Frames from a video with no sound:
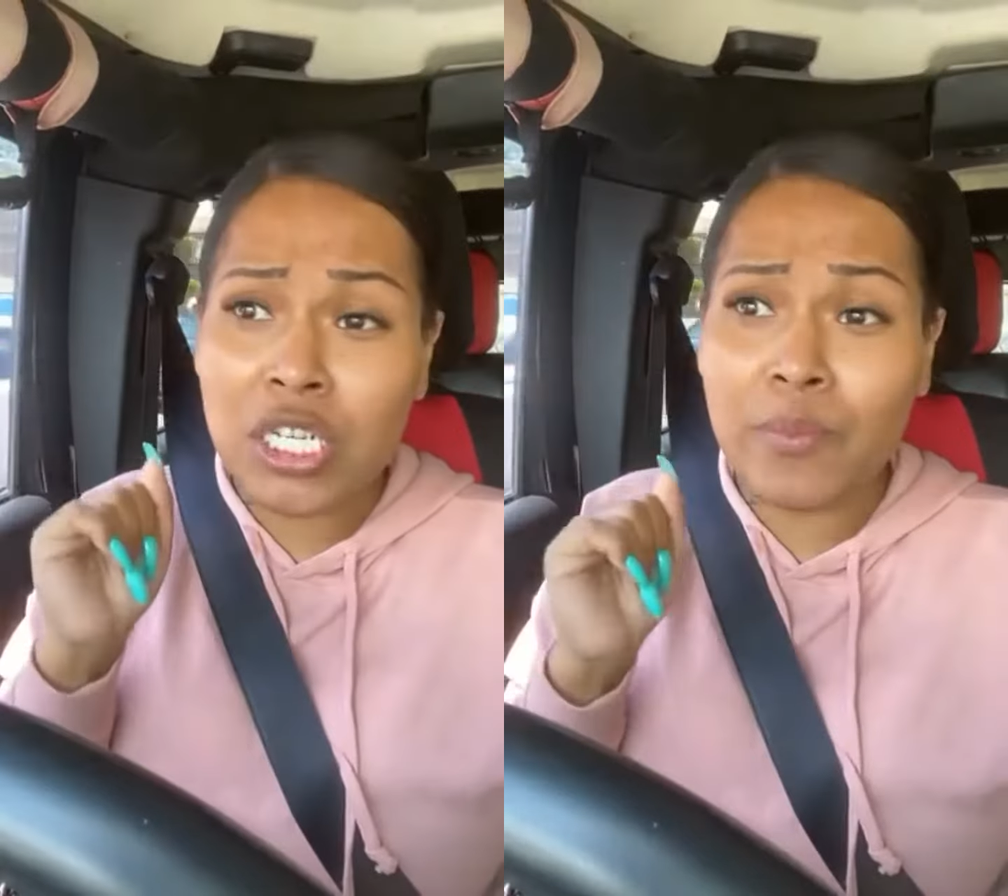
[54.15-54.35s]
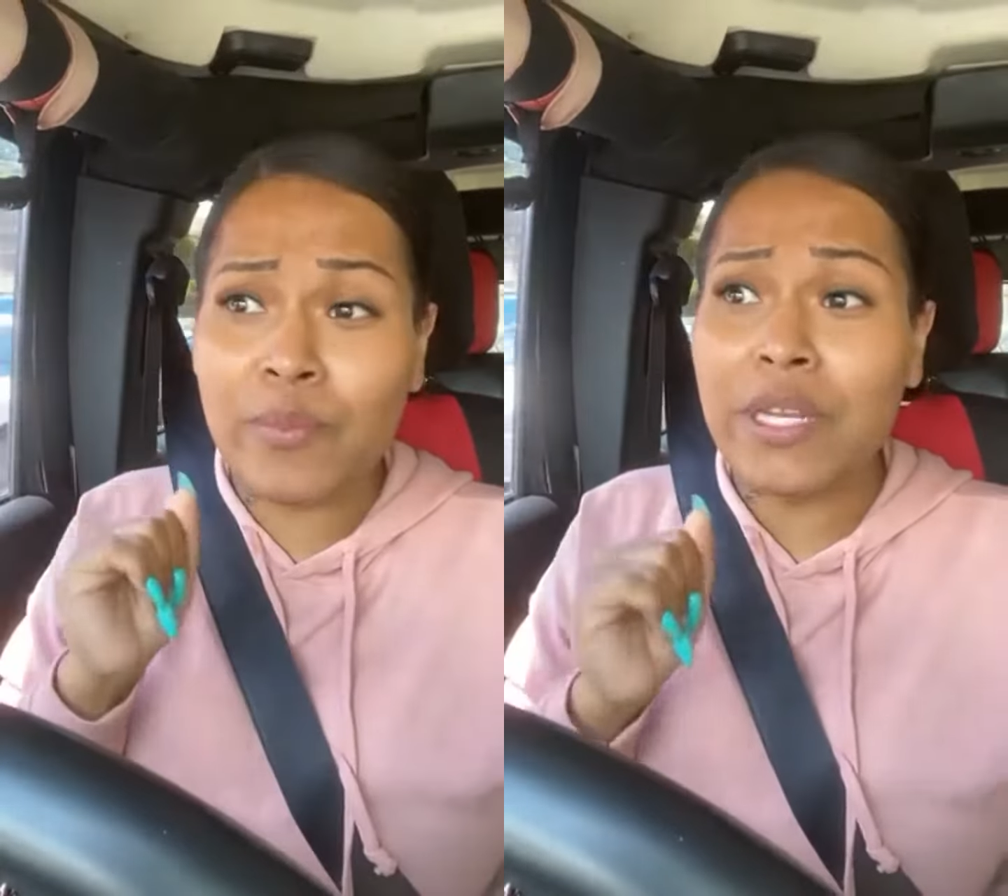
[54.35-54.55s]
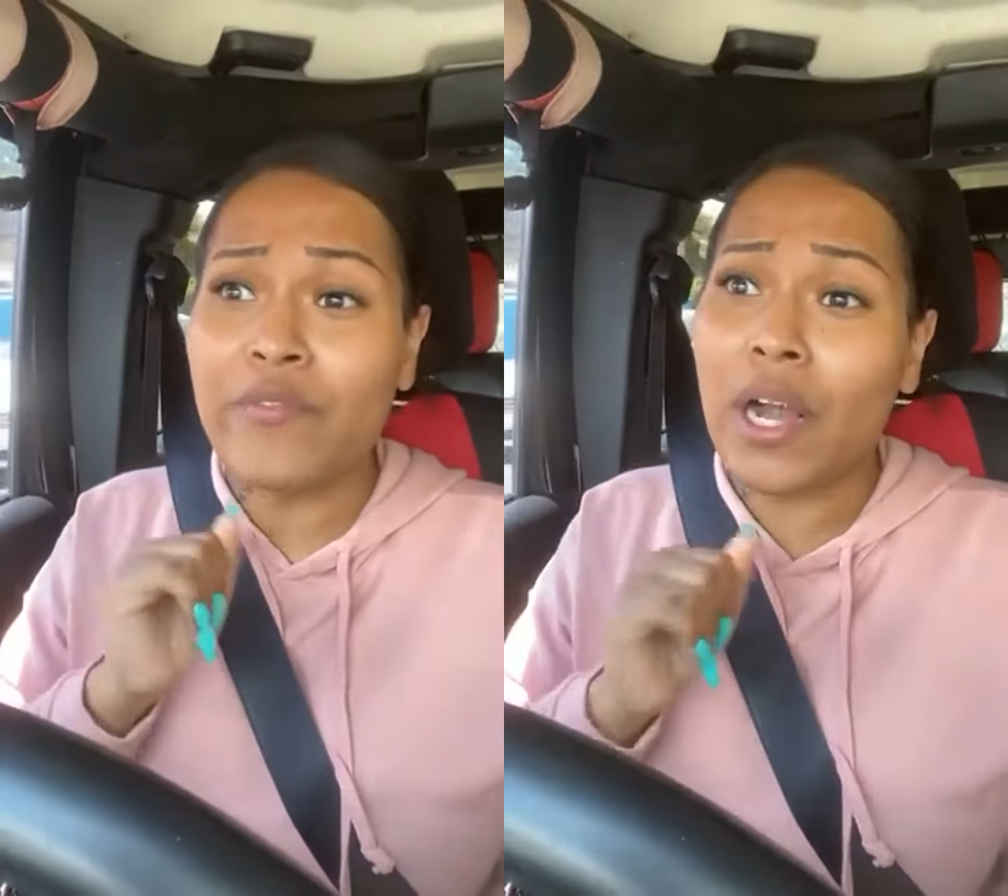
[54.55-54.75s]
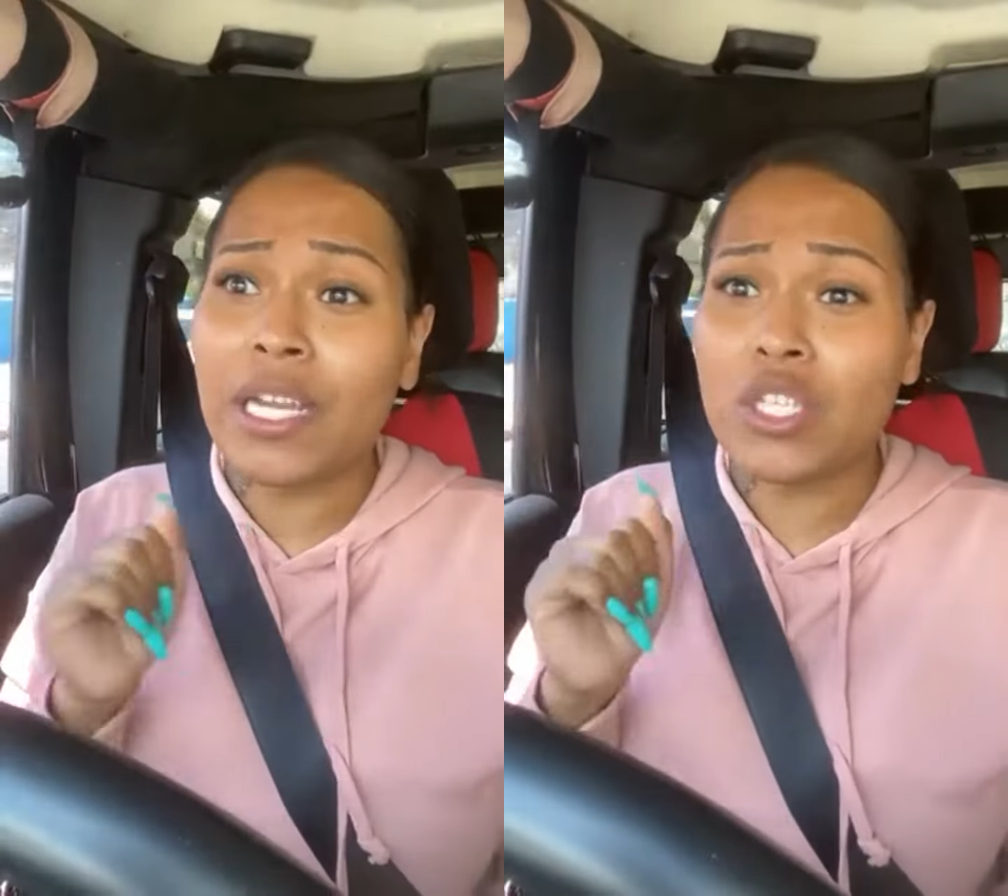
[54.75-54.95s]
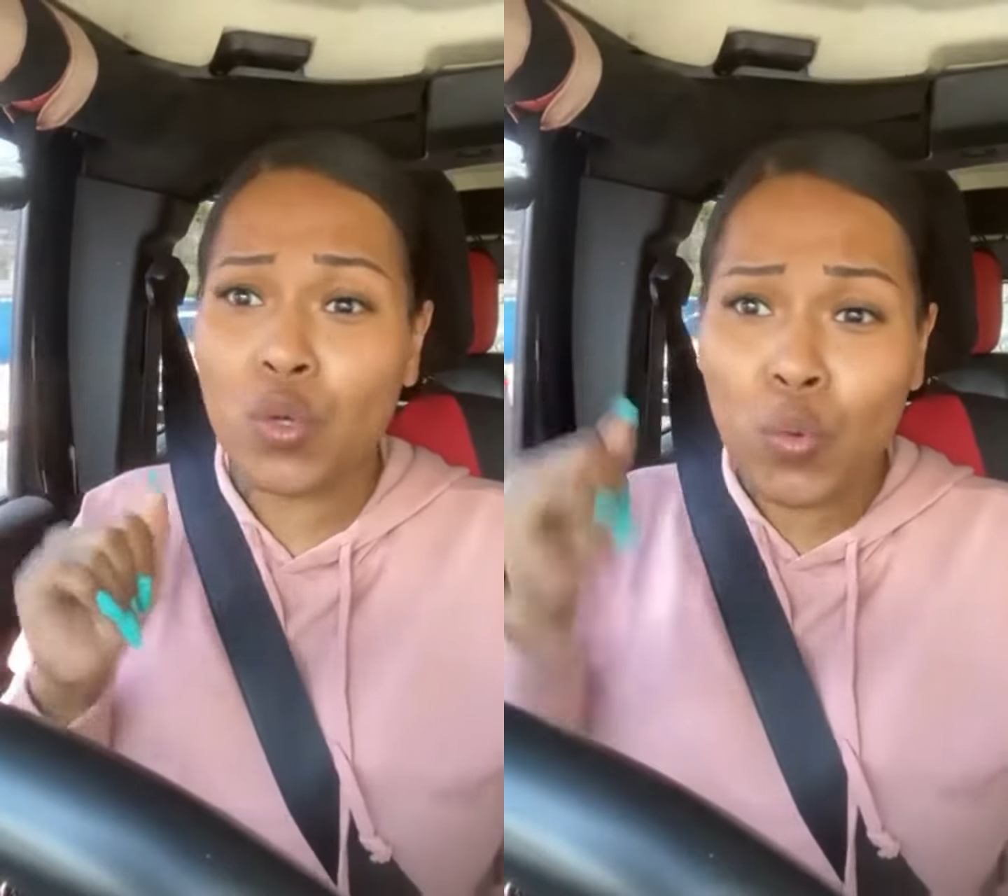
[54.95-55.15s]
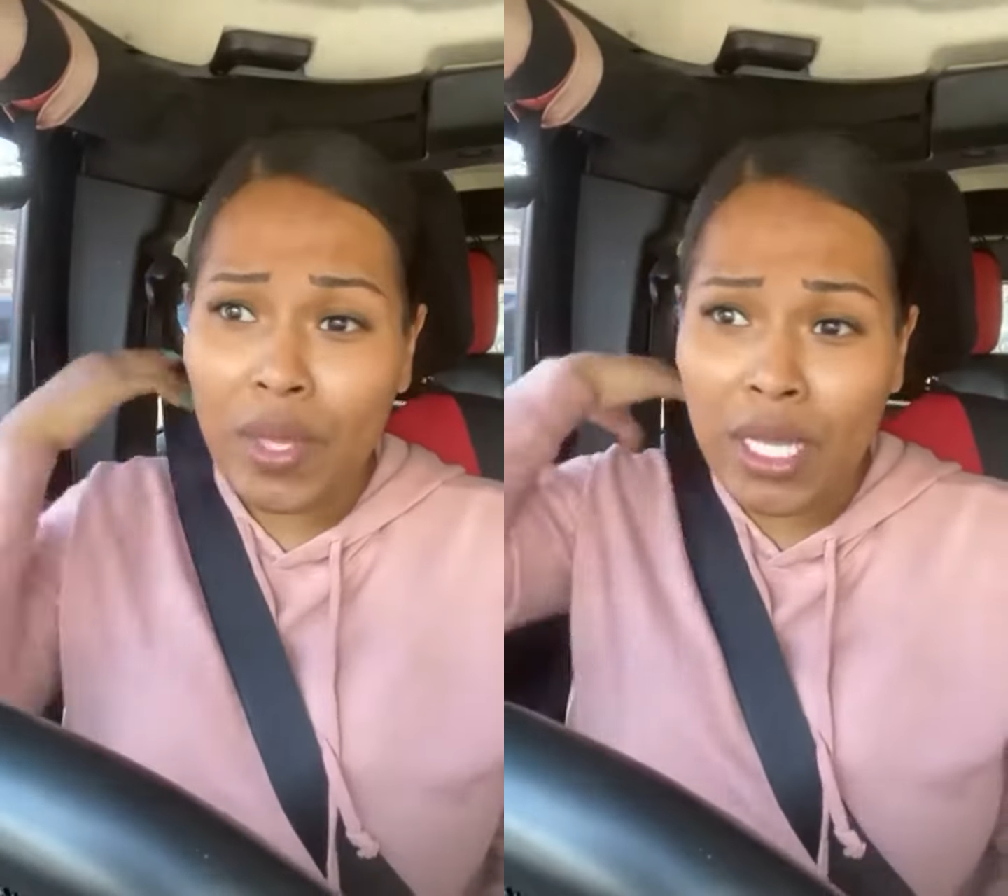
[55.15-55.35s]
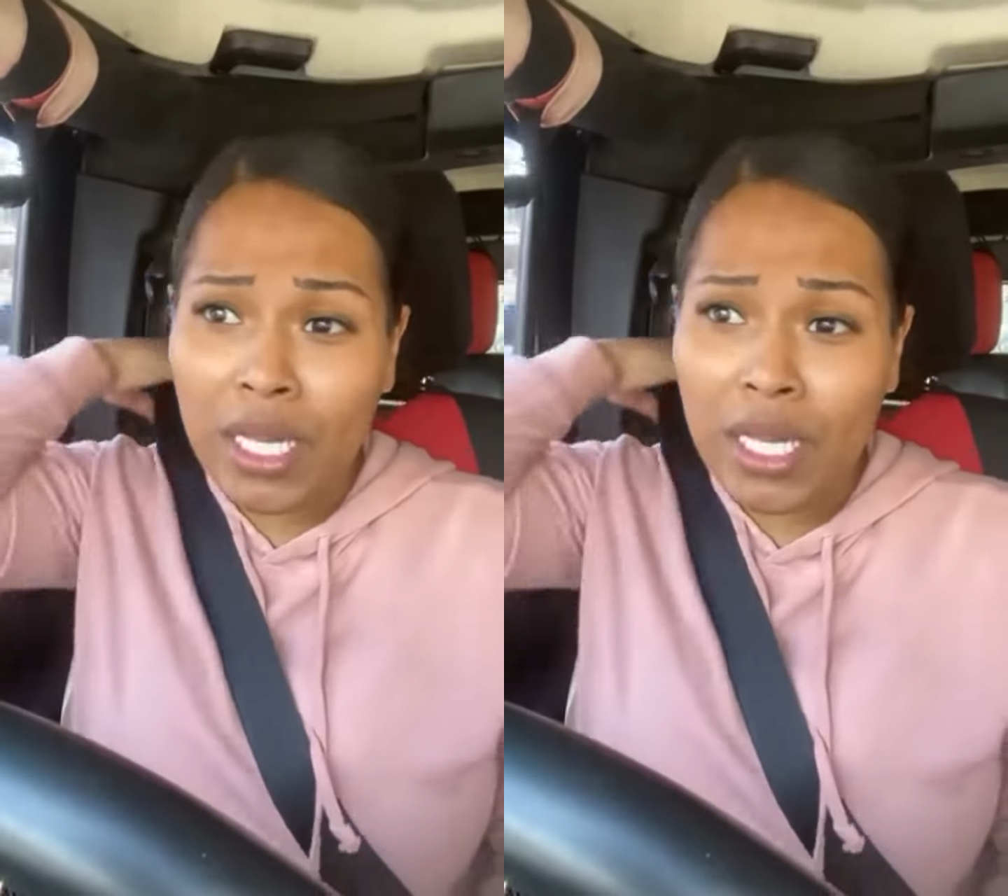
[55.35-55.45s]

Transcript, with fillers: be fucking doing